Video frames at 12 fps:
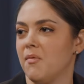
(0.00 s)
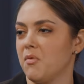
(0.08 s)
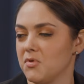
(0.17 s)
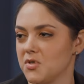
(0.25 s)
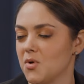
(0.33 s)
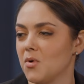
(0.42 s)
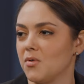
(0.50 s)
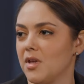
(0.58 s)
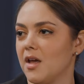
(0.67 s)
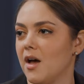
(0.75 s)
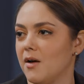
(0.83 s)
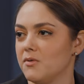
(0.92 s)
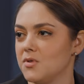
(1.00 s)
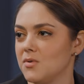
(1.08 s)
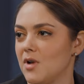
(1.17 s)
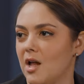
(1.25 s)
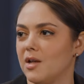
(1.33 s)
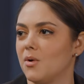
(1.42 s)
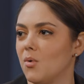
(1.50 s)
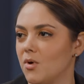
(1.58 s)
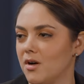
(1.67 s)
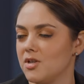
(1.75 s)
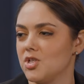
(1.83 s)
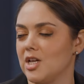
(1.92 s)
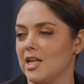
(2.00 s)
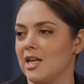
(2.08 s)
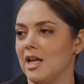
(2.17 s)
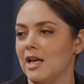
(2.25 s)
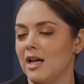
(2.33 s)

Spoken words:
It was totally of zoonotic origin.